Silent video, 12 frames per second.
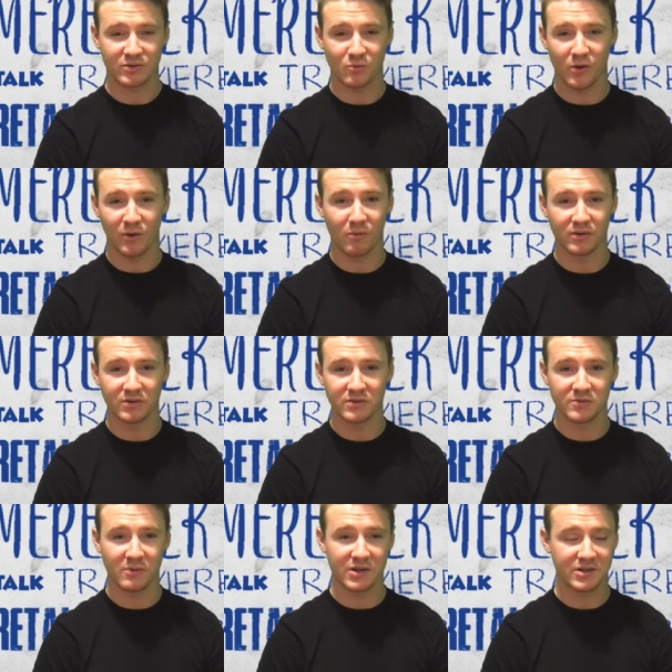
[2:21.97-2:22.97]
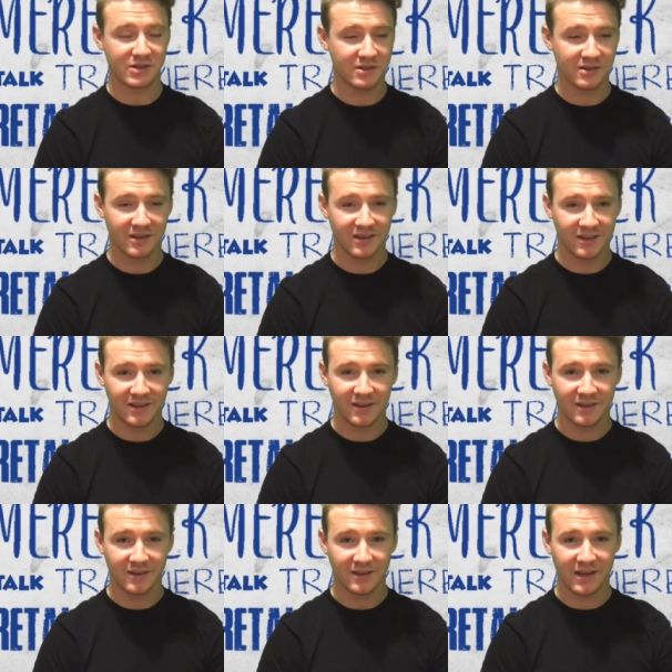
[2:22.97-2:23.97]
his one-on-ones, which
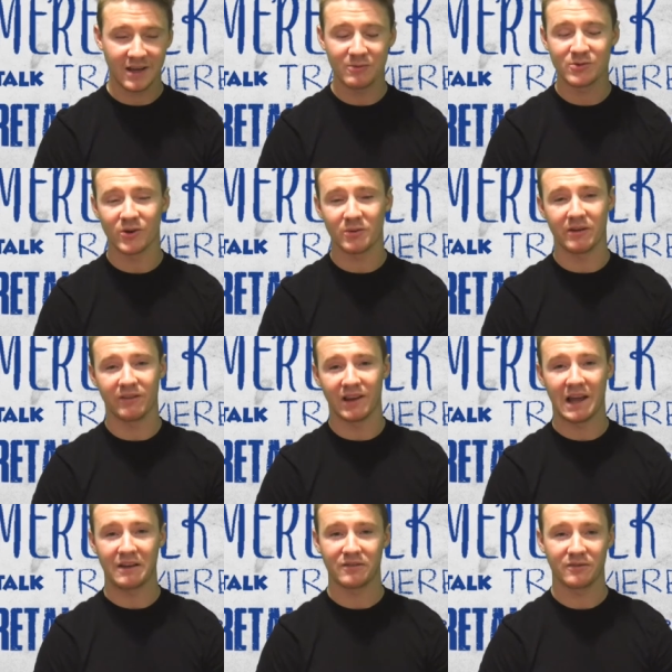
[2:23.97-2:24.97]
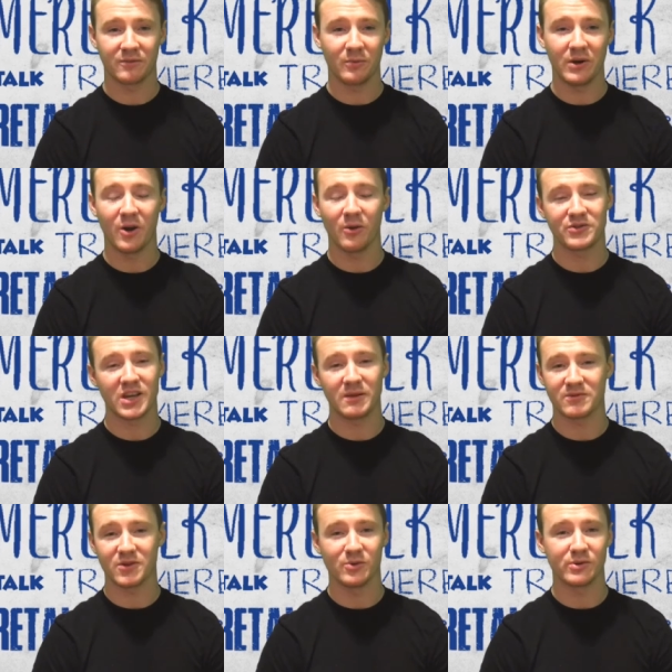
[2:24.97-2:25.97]
it was all a bit of a laugh. We know that
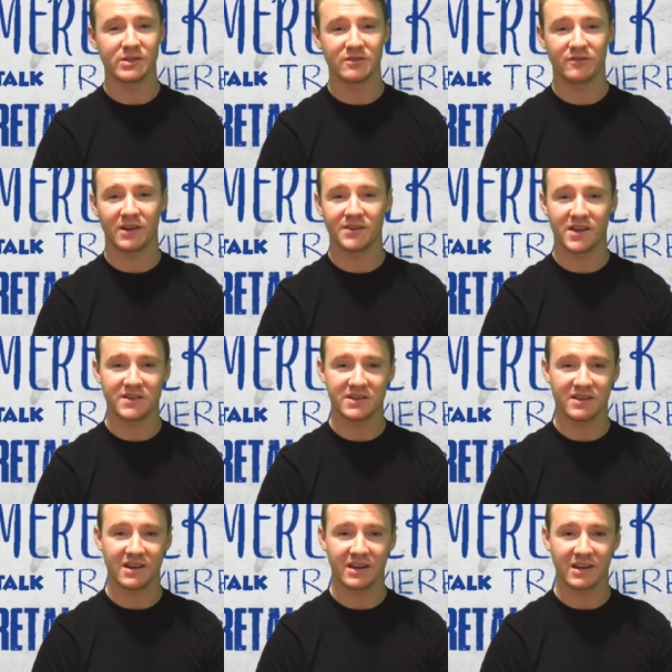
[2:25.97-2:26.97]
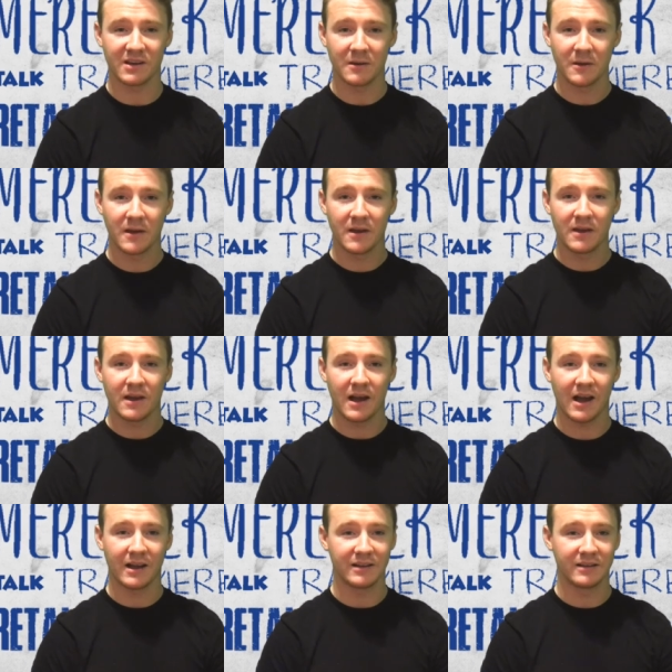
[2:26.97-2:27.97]
James Norwood's a fantastic striker,
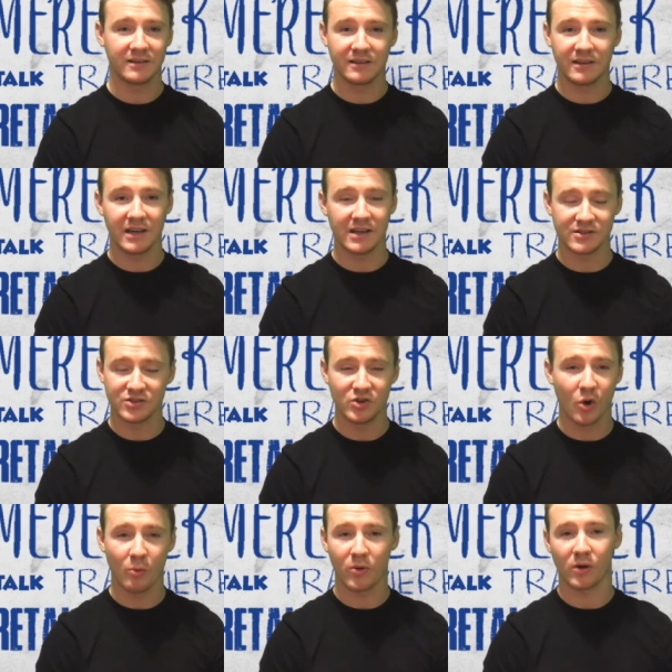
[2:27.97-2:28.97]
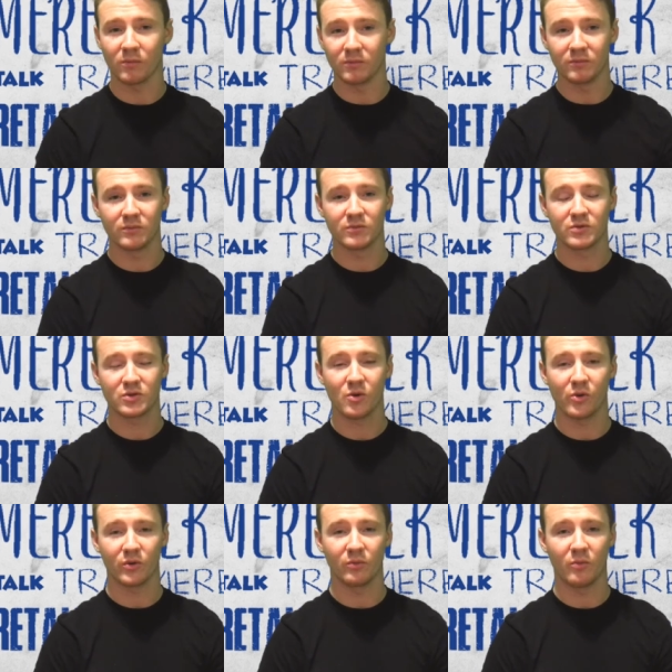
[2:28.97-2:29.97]
and he has no problem
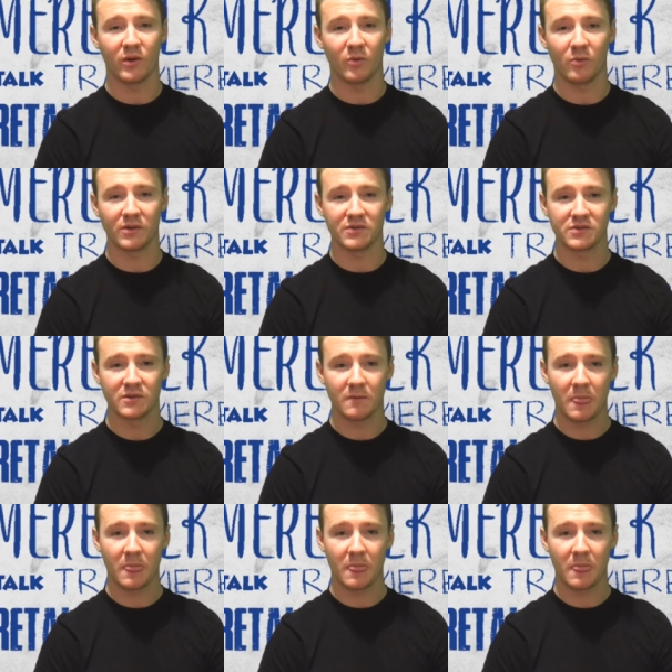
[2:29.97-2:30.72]
scoring one on ones.